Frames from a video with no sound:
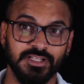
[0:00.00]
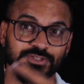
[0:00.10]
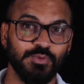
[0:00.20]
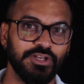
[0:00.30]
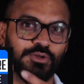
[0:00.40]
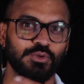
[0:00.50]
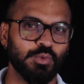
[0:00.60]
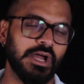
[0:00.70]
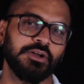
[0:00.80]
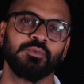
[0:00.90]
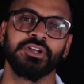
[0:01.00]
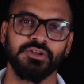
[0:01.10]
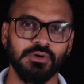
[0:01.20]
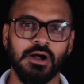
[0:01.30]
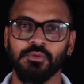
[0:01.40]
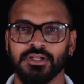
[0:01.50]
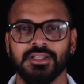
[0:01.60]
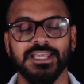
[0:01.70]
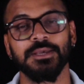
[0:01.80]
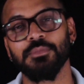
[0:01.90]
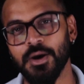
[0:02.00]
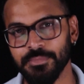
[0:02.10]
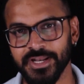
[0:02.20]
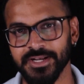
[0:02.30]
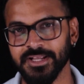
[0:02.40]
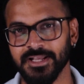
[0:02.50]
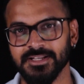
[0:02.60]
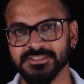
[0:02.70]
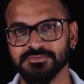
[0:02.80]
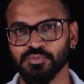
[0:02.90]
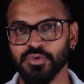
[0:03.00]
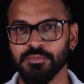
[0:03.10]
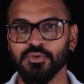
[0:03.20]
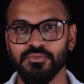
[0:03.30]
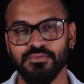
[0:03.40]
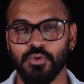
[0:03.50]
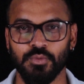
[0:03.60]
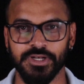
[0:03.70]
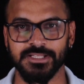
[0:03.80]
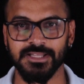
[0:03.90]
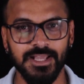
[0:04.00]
This video, the right video, I will keep updating as we move forward in